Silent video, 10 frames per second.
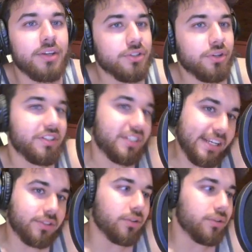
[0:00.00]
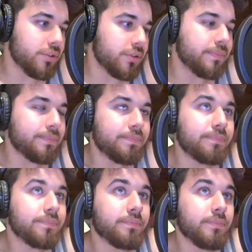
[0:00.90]
So the Sixers
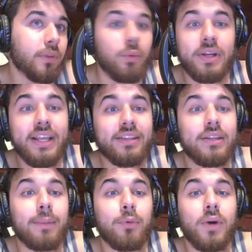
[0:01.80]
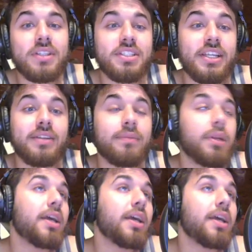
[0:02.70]
would get the number 1 seed.